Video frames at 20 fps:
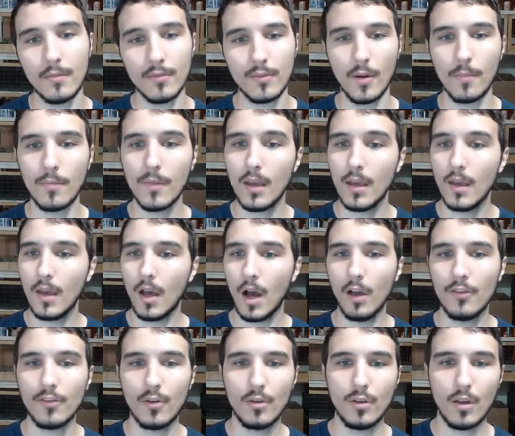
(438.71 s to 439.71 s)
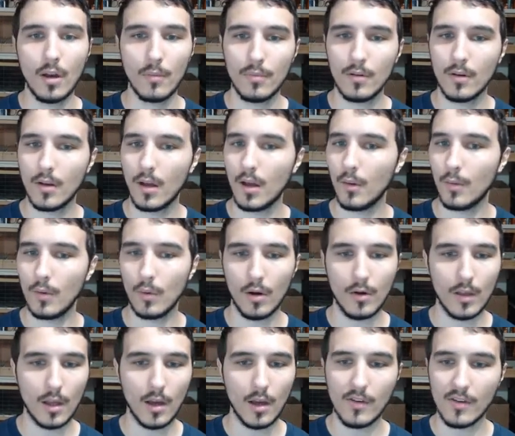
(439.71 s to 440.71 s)
So also we
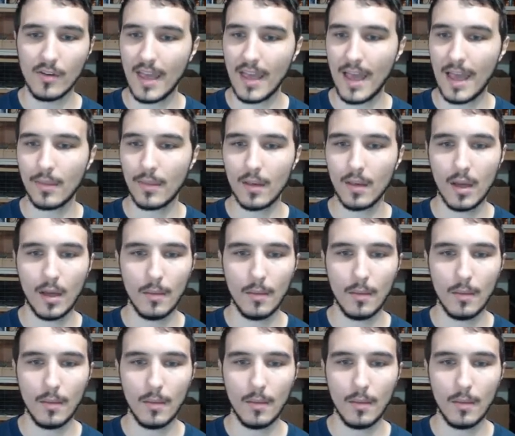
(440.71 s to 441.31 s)
already covered that.